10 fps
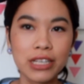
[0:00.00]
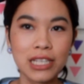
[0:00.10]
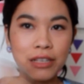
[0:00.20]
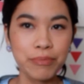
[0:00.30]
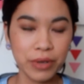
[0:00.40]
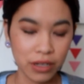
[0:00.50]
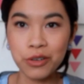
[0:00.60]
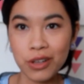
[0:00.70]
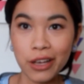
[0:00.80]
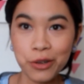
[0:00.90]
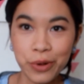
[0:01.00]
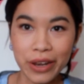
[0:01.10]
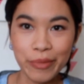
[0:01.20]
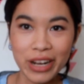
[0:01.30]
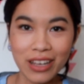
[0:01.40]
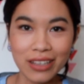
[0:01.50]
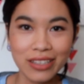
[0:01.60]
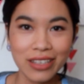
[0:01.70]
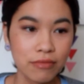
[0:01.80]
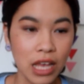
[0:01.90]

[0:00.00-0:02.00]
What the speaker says: simple, took like 20 minutes.